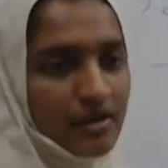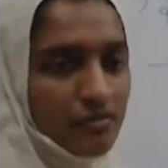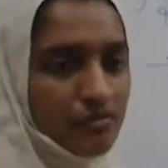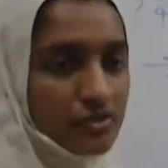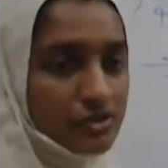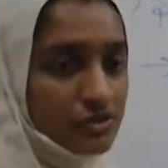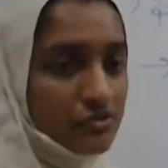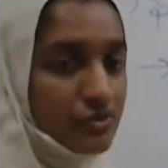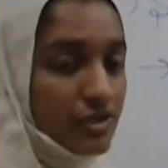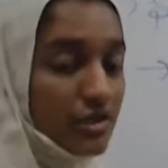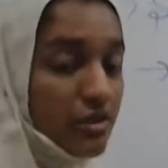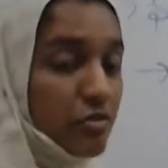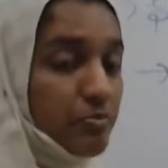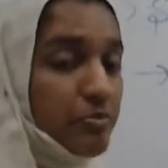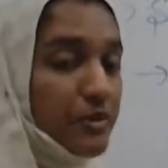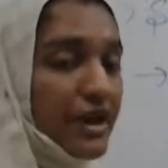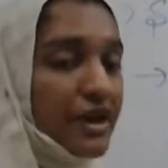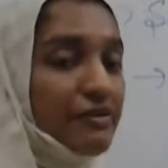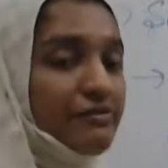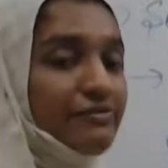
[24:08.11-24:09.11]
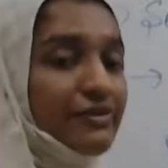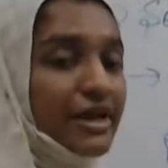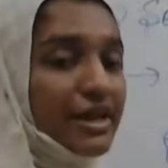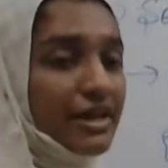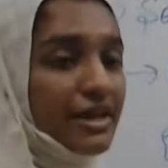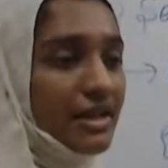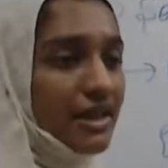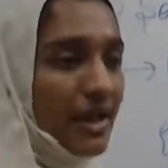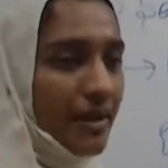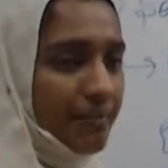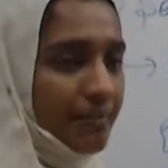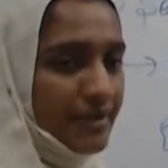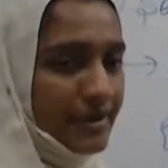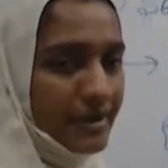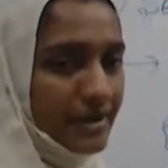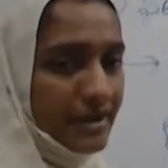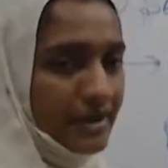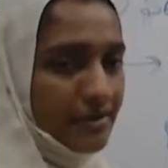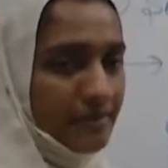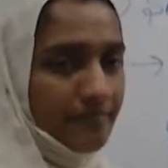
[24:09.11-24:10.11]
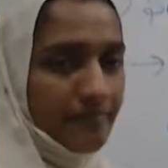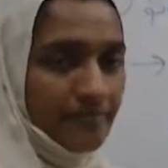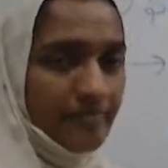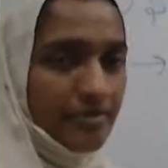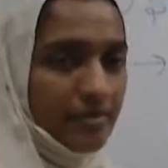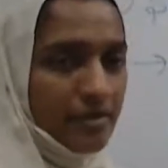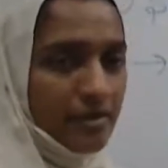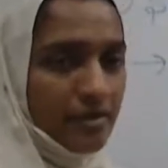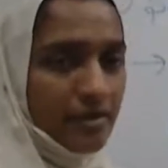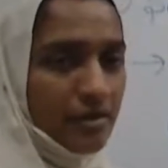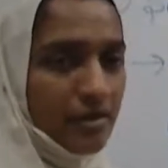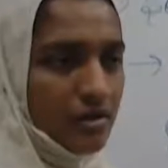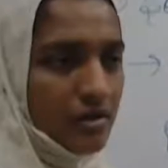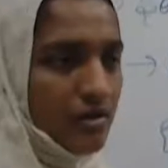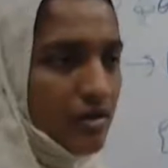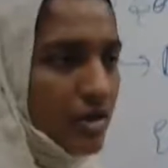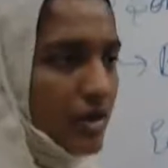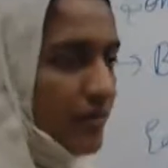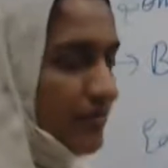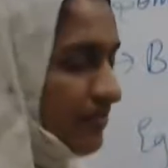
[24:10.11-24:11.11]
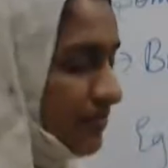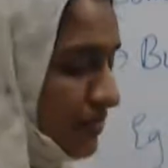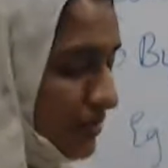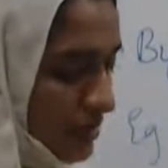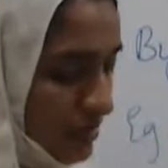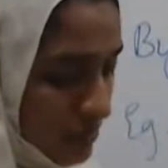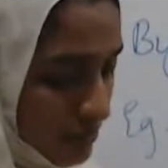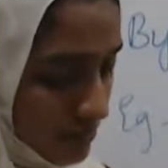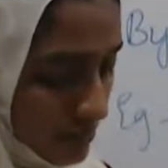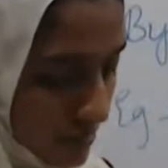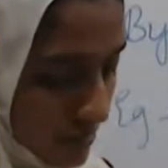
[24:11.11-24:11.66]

which will spread very rapidly. Okay, so